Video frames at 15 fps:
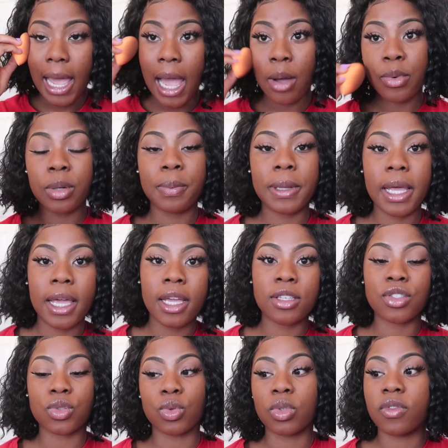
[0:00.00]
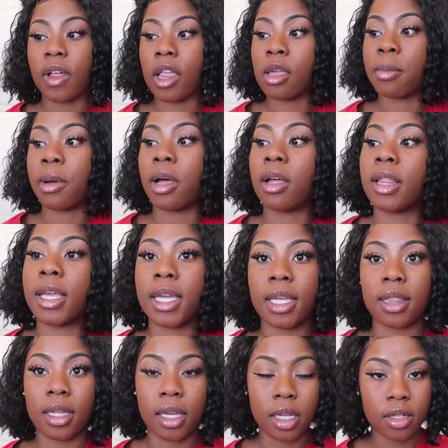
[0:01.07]
I would play school volleyball like
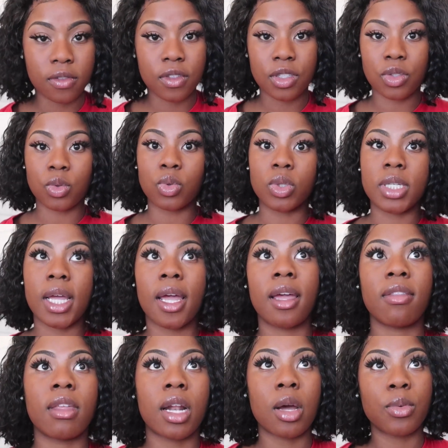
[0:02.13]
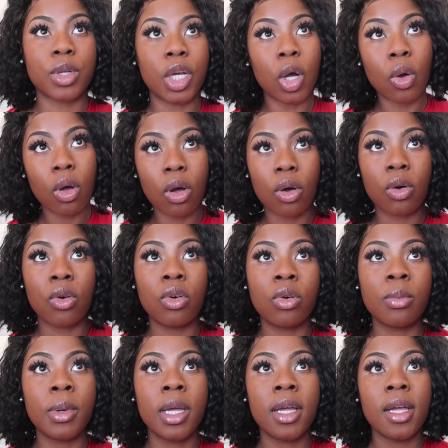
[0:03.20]
at the end of the school day. Then I would go
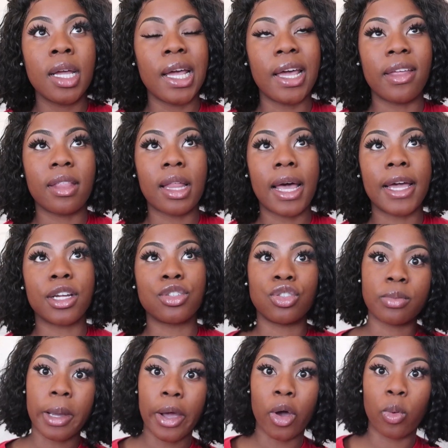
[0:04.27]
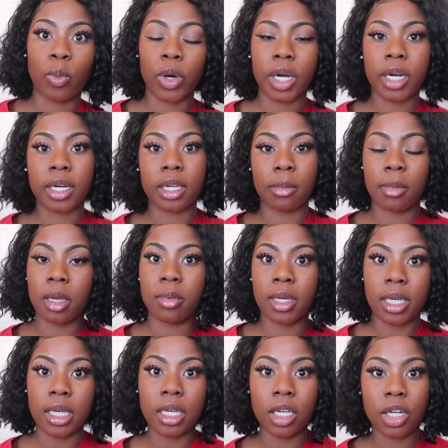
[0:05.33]
home and like do my homework and
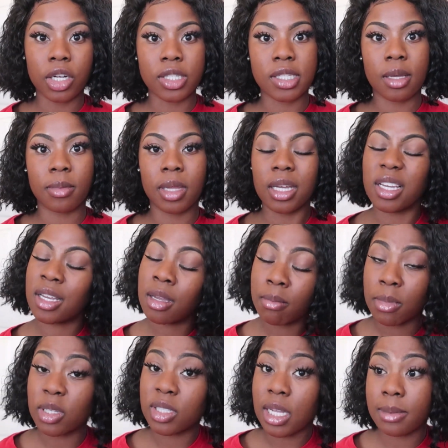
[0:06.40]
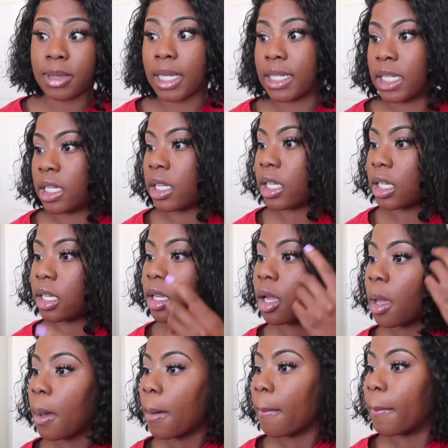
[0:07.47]
maybe eat or something. Most times I didn't eat,
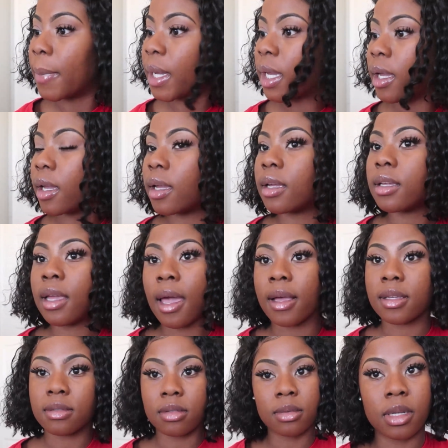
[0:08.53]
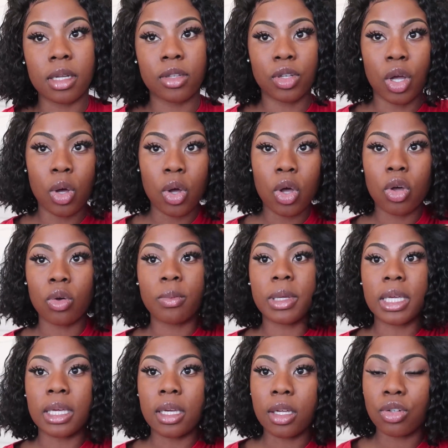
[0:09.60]
but yeah, then I would go home,
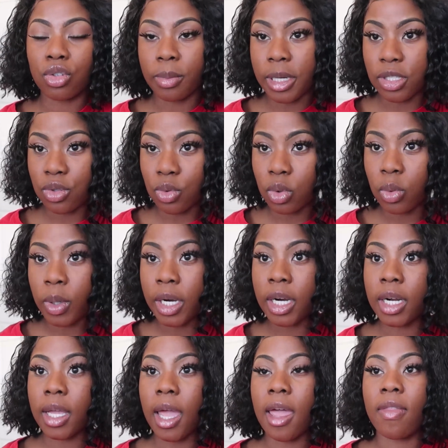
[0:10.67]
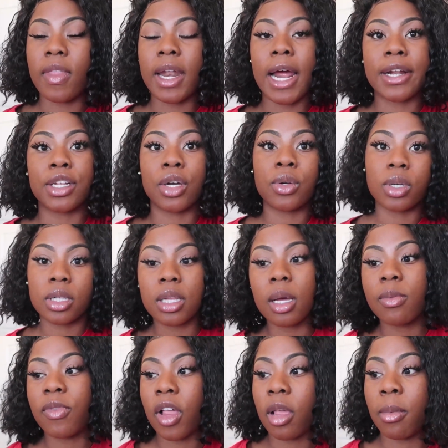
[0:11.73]
eat, do my schoolwork, and then I'd go to
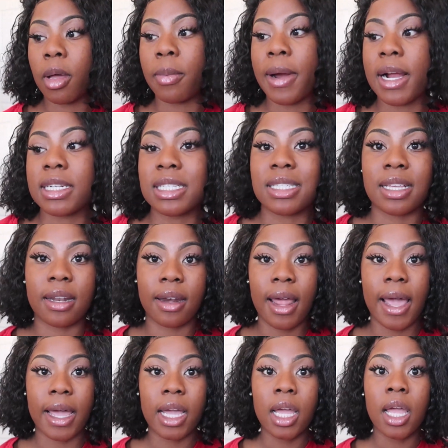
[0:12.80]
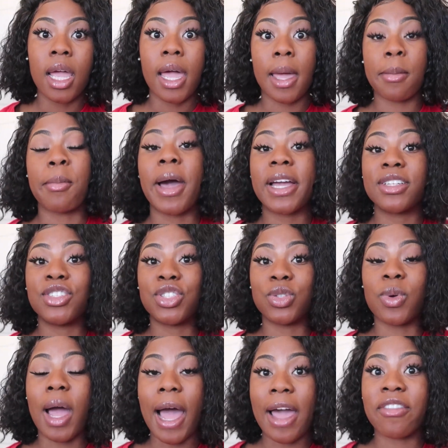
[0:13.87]
club volleyball practice at night. And mind
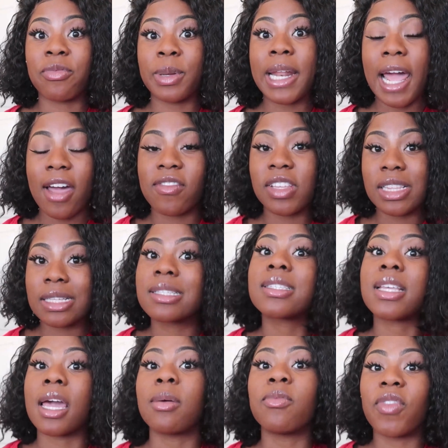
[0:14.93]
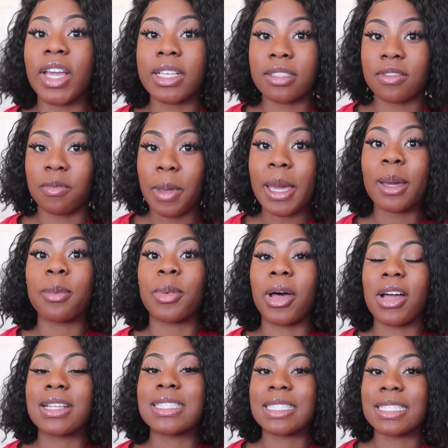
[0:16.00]
you, I've been having the same face and makeup
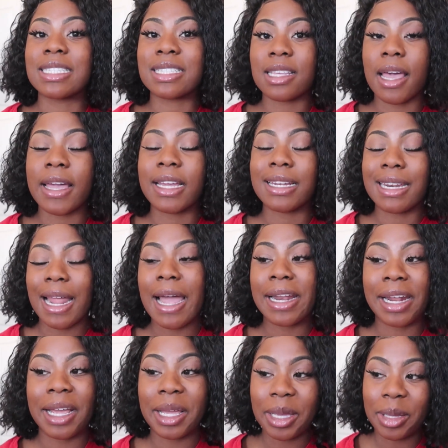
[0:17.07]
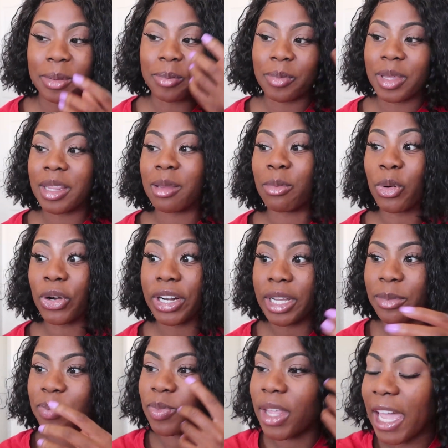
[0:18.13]
on since like 9 a.m. in the
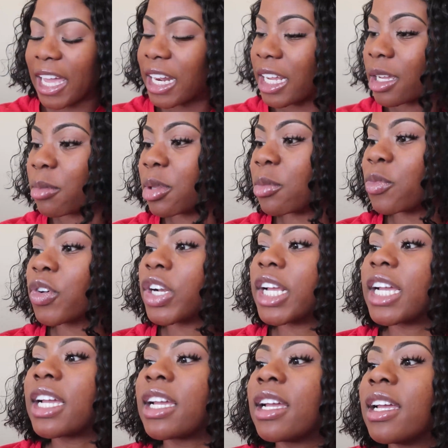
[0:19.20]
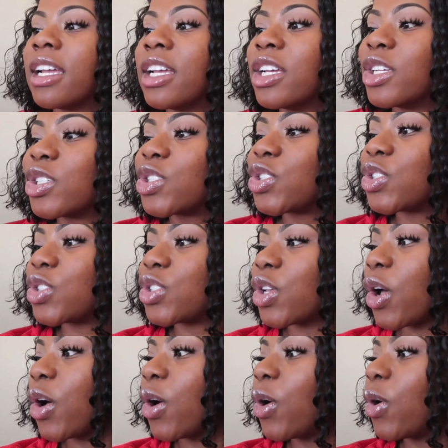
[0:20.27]
morning, 8 a.m. in the morning.
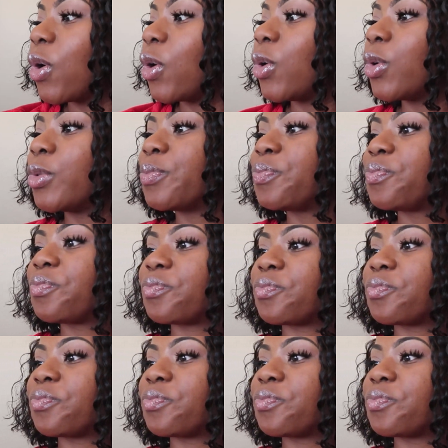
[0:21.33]
So